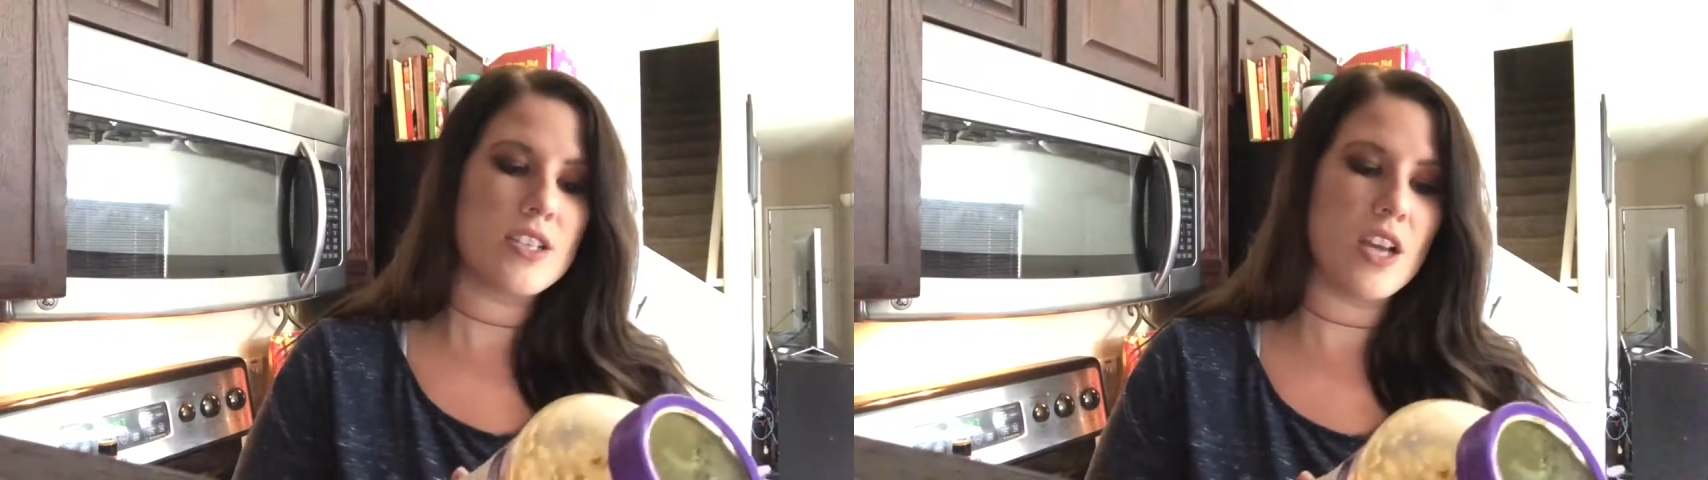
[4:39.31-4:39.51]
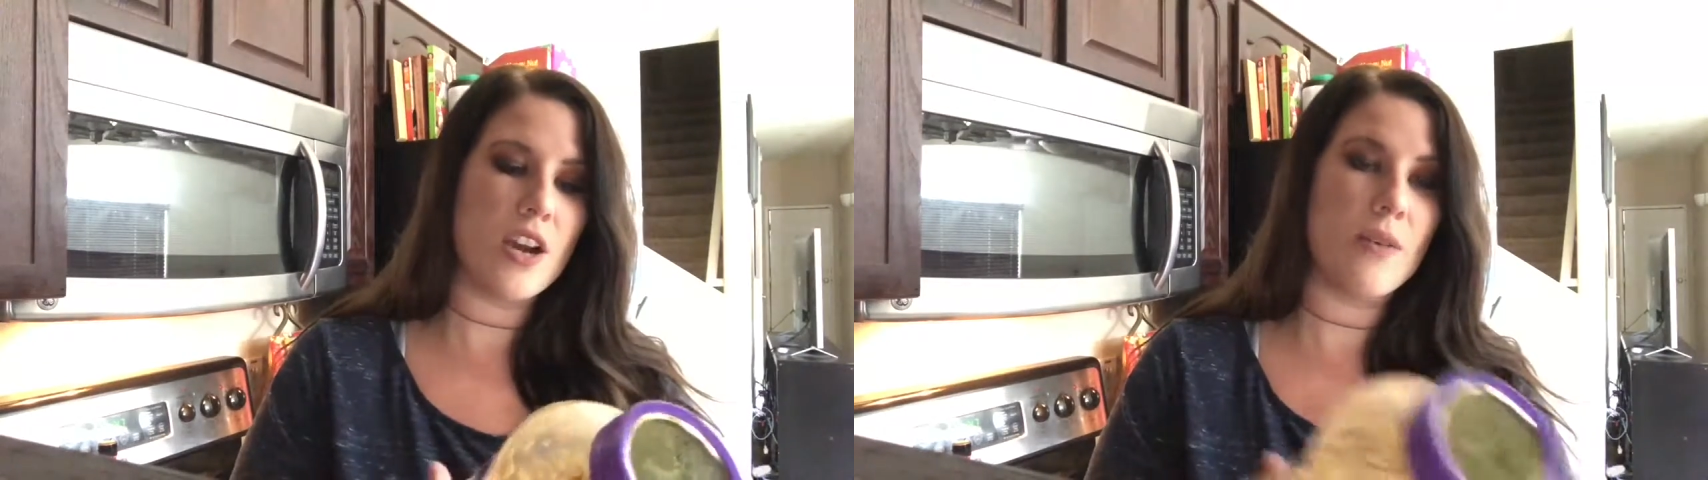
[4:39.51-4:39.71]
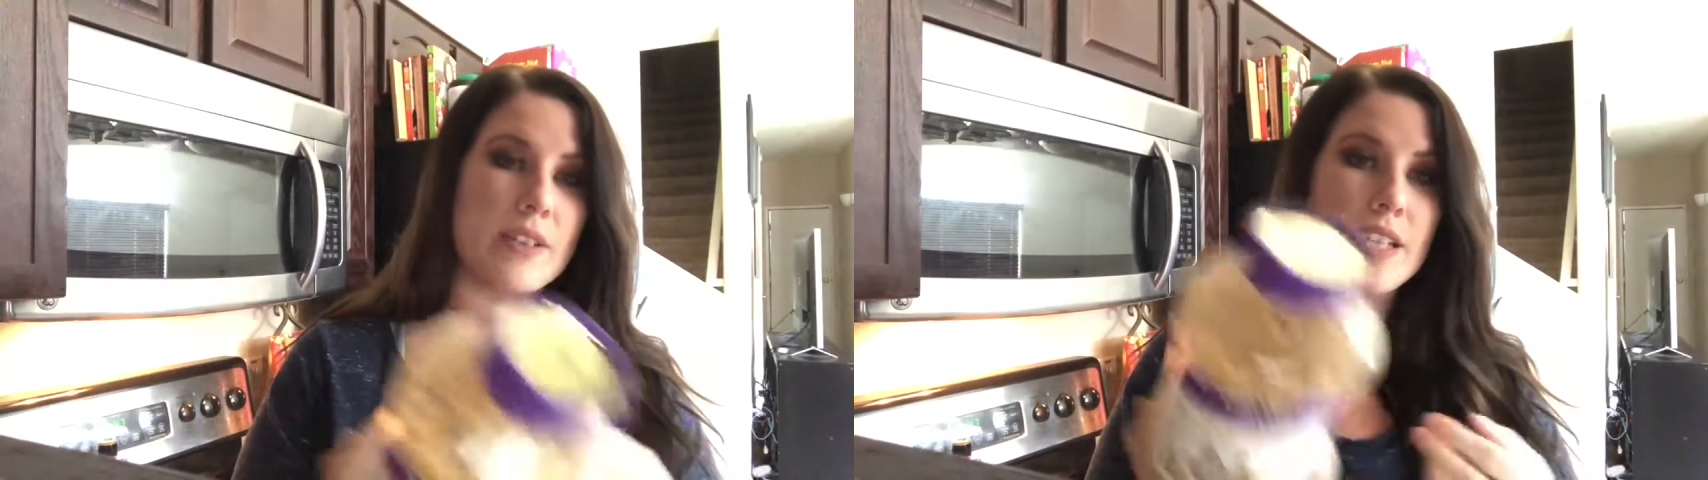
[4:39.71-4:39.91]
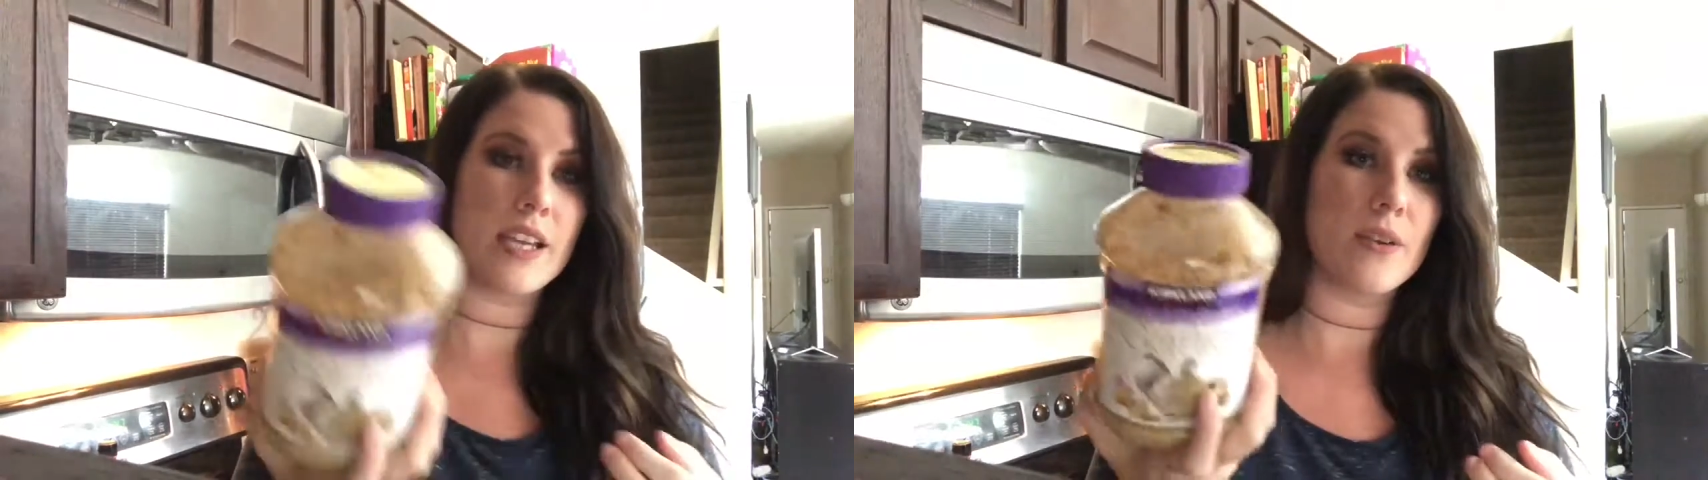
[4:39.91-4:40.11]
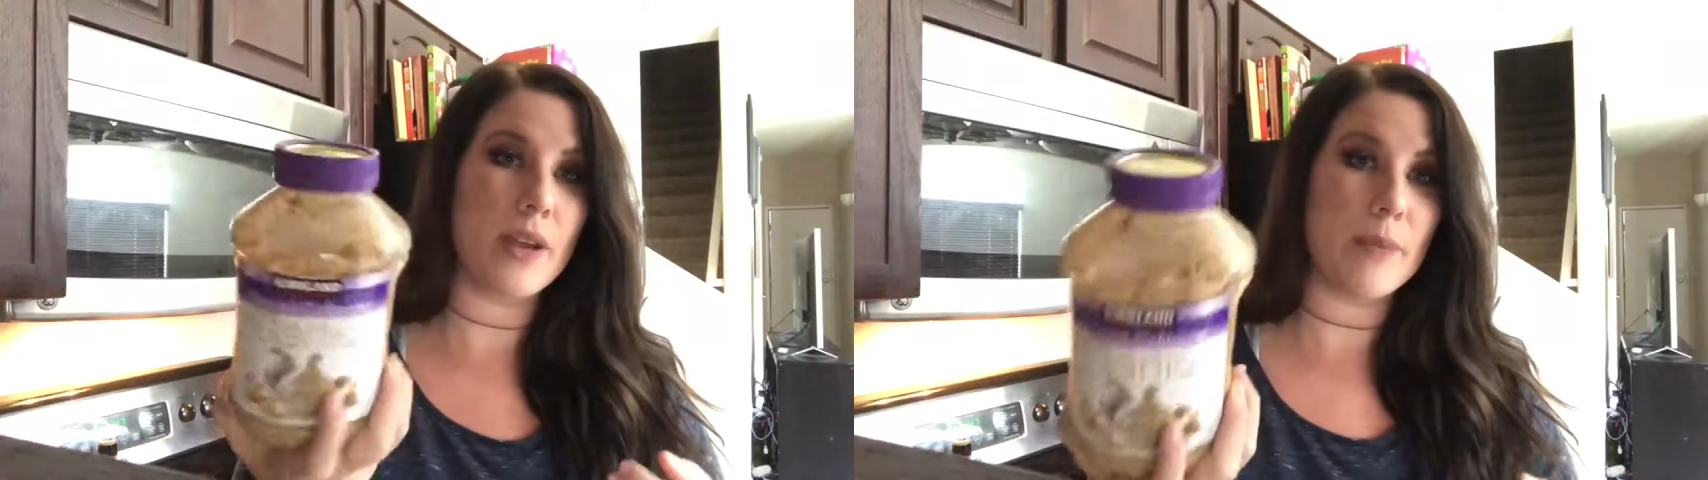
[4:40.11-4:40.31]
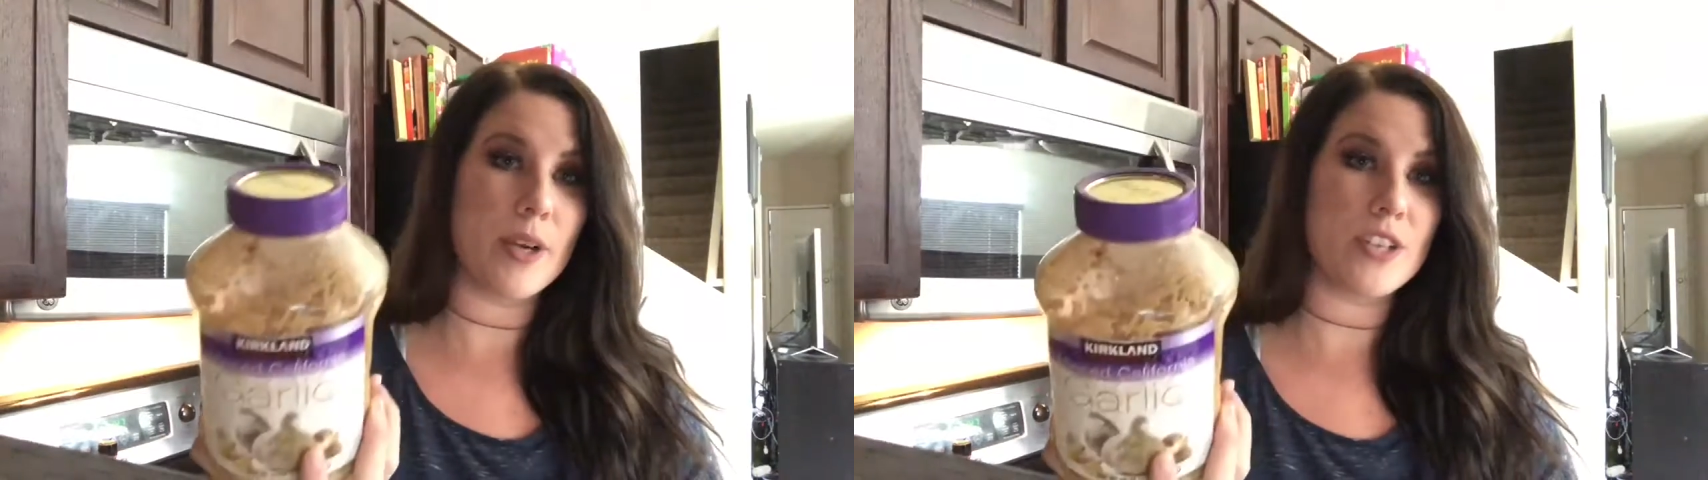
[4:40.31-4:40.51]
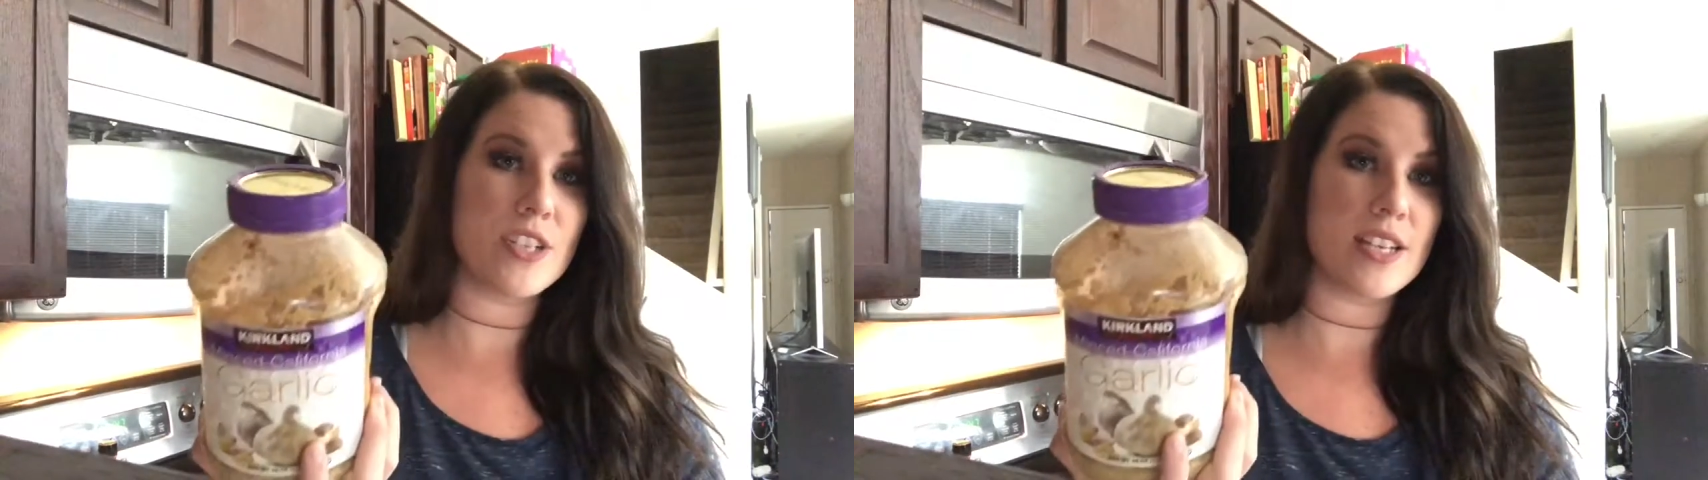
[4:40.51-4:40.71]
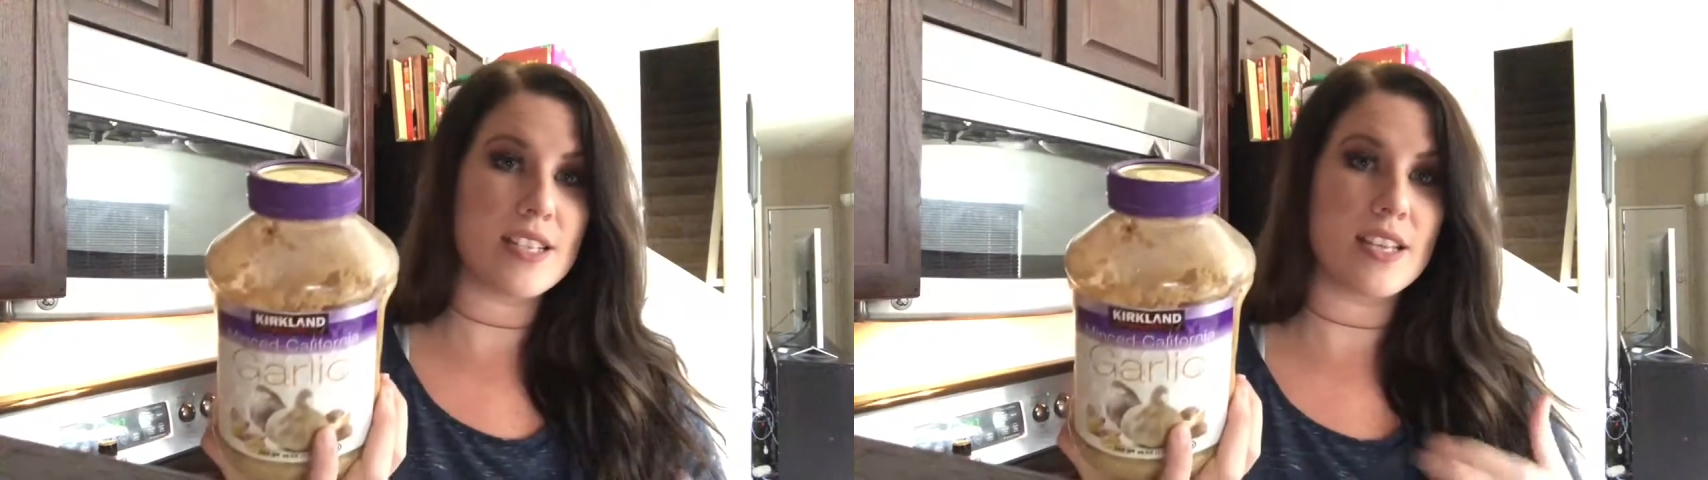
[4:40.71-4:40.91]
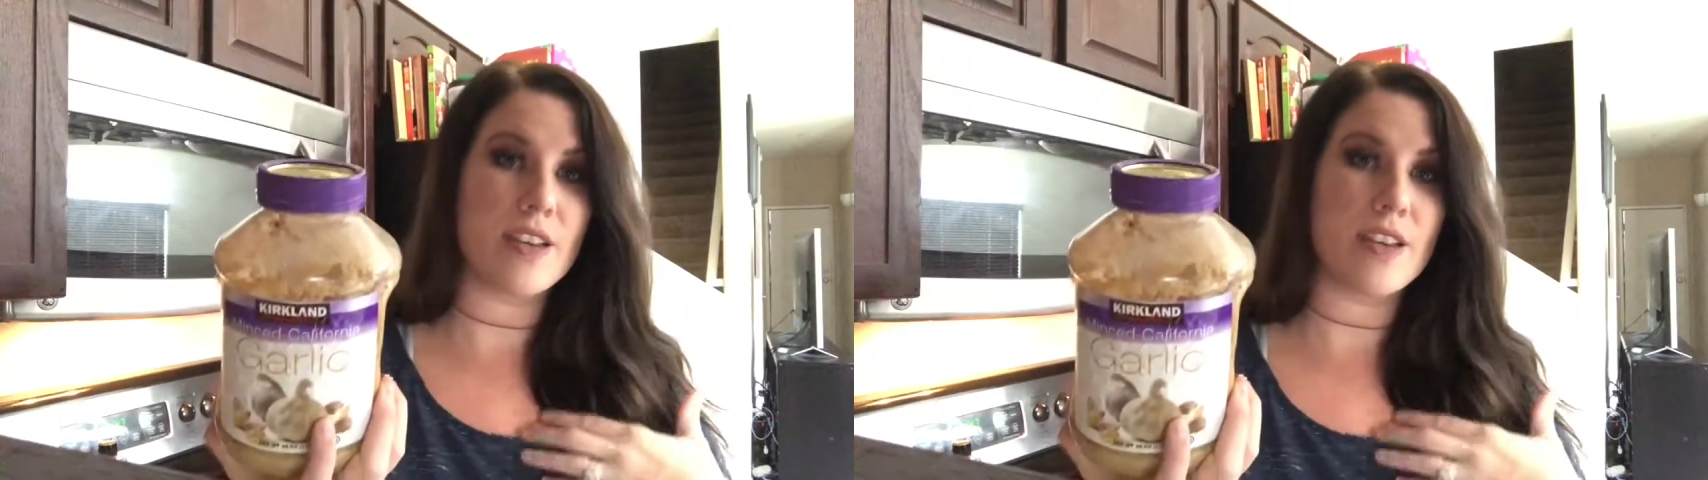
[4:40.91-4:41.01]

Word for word: So it's a great purchase